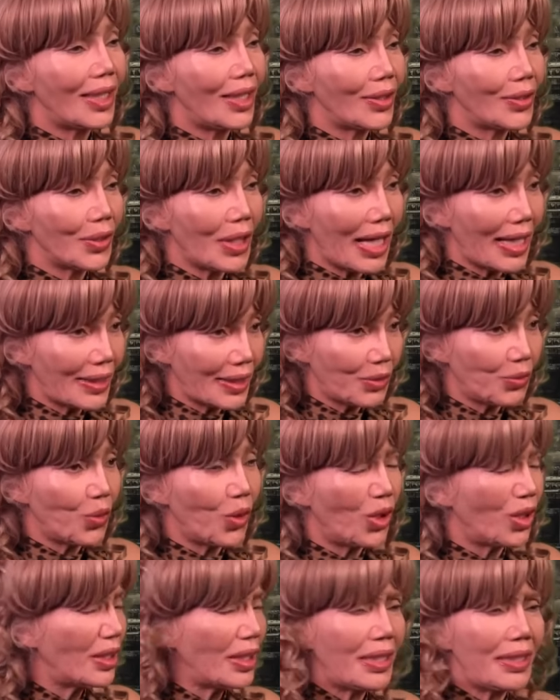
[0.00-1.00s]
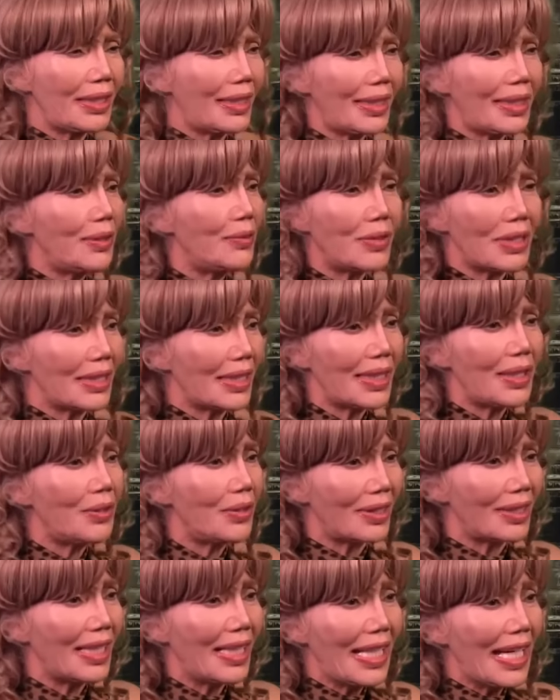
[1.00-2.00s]
um, at the wall. He, he,
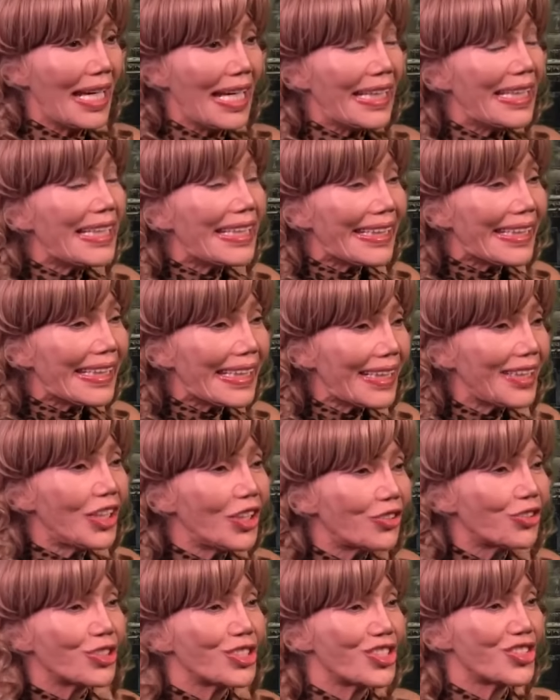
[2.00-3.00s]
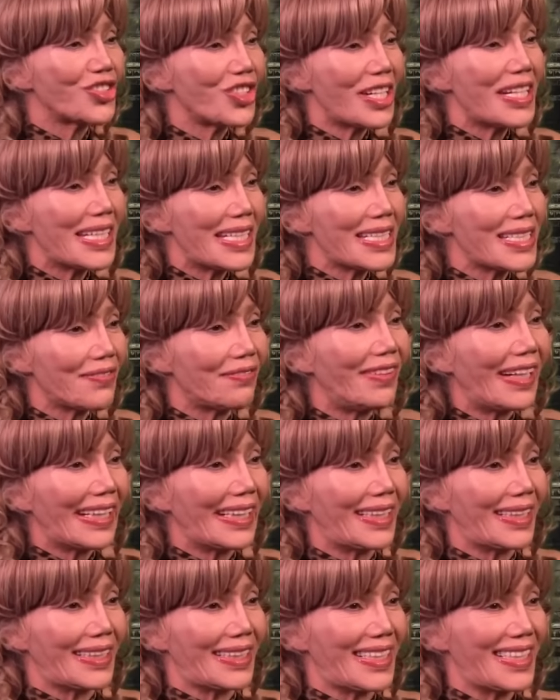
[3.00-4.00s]
he, he cannot restrain his
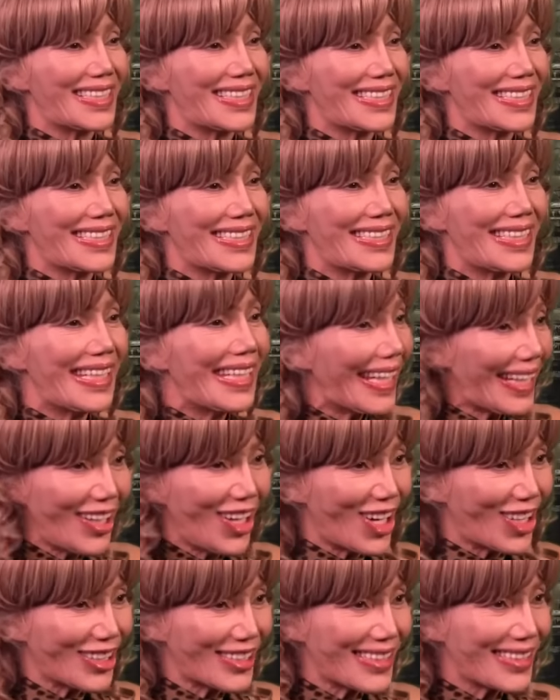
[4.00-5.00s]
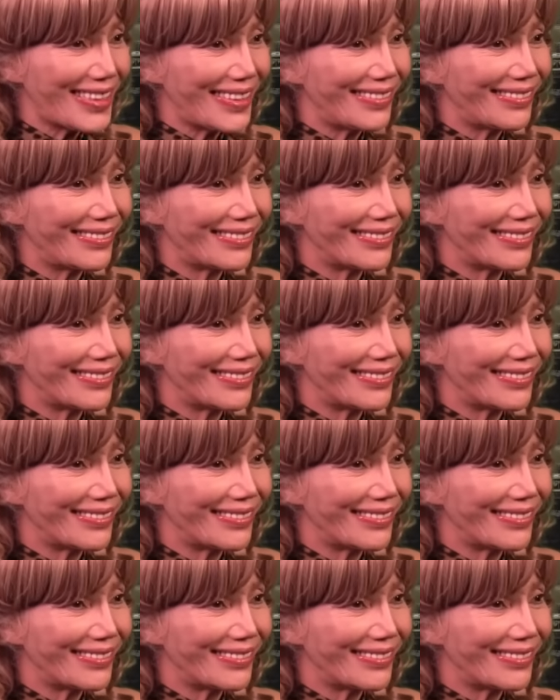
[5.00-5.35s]
violence. He cannot.